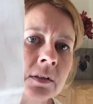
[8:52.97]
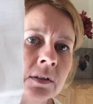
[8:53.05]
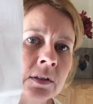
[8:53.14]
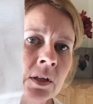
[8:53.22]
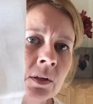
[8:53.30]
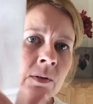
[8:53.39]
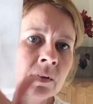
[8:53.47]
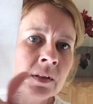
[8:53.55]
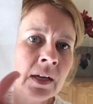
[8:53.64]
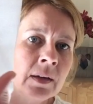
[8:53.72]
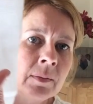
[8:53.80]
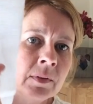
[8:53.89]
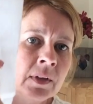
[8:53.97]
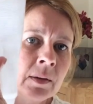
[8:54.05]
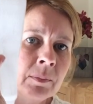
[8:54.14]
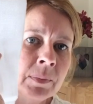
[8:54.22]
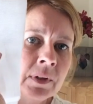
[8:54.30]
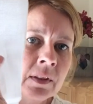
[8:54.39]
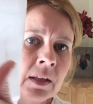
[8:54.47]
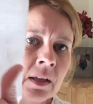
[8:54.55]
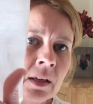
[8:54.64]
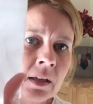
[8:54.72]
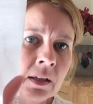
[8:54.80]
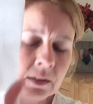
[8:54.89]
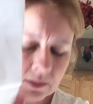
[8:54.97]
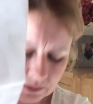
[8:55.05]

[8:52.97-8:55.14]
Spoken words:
So that bit there